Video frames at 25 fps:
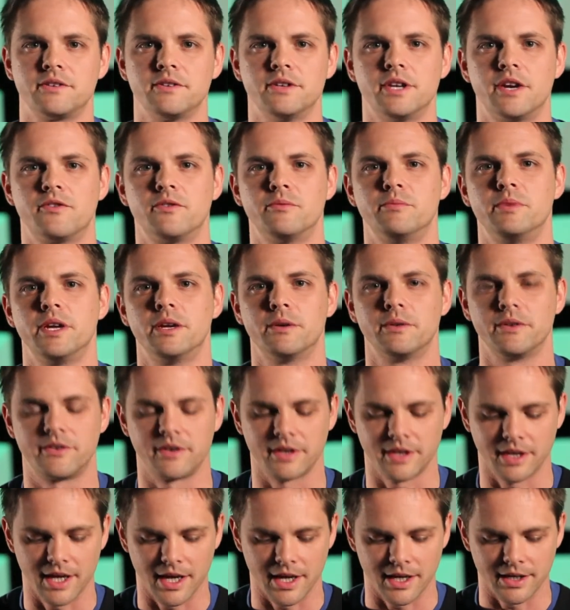They'll never be able
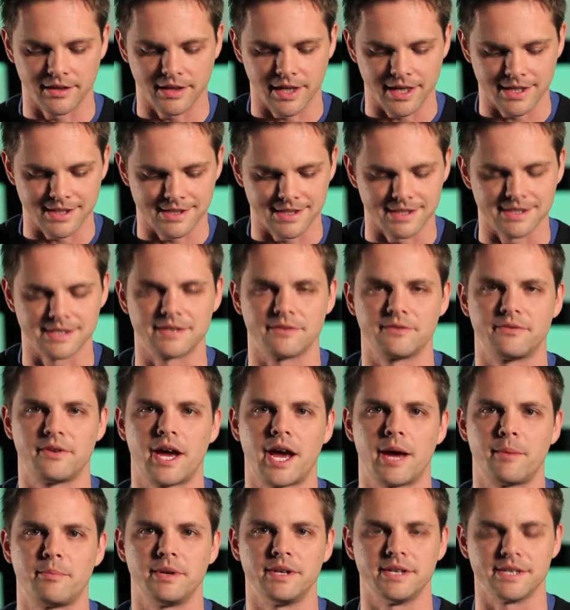to gain that sense of
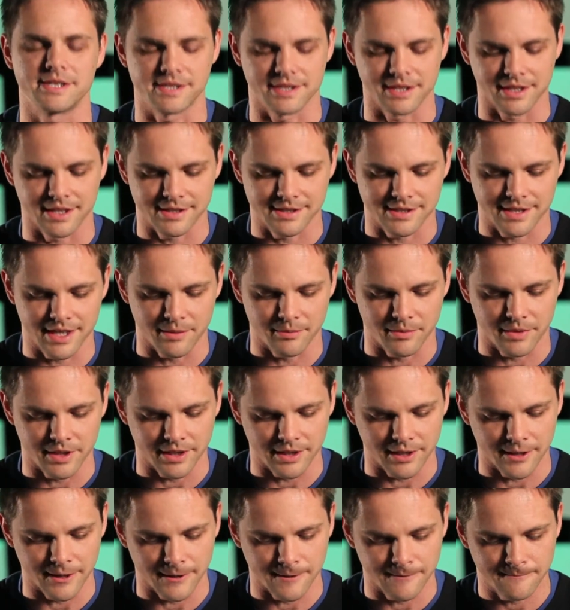happiness and contentment
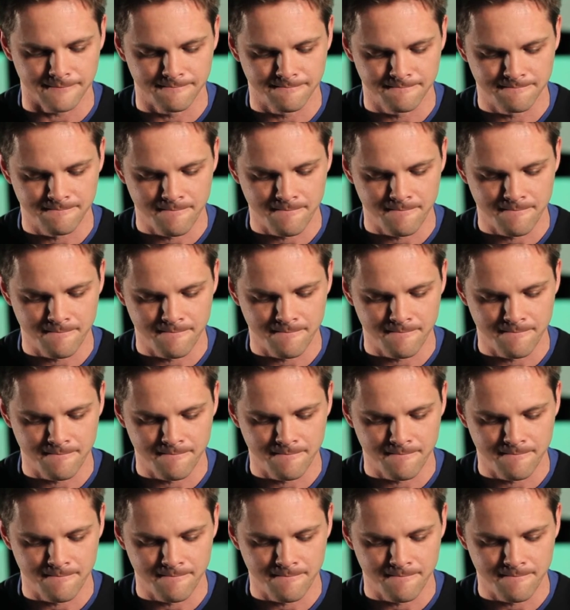again.